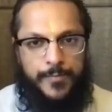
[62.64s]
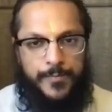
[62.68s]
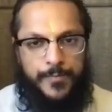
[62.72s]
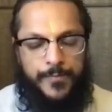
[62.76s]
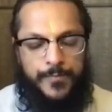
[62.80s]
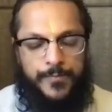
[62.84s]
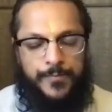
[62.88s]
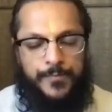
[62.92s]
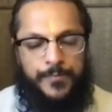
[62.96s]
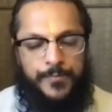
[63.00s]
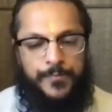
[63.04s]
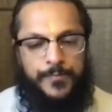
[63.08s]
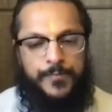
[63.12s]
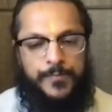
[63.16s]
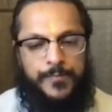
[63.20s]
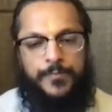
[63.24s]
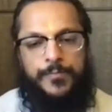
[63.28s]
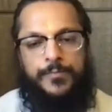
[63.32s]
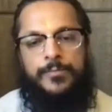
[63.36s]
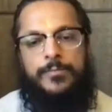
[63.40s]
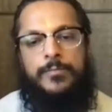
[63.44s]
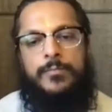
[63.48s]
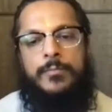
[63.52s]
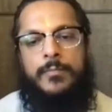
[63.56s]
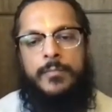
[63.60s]

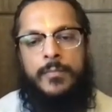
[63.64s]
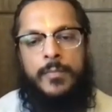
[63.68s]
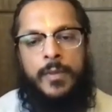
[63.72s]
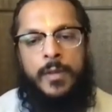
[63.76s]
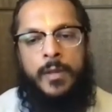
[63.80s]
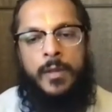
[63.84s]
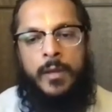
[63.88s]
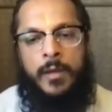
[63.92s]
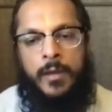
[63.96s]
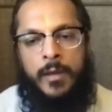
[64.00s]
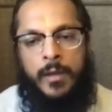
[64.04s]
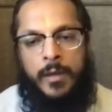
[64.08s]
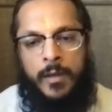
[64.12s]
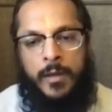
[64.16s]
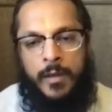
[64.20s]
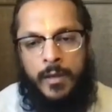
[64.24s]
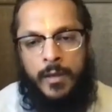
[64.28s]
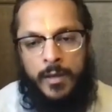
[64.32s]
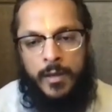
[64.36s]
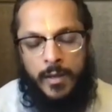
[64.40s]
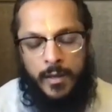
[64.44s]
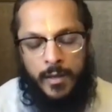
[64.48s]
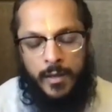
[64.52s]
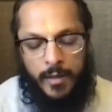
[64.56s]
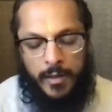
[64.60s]

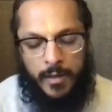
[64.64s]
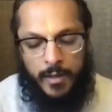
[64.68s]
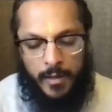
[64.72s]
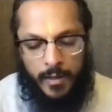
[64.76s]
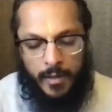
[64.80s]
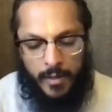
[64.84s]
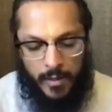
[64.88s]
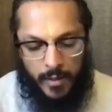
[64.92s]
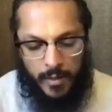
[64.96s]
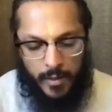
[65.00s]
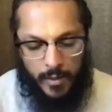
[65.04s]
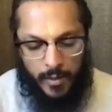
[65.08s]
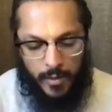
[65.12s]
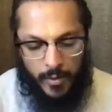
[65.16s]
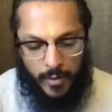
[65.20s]
Nobody speaks.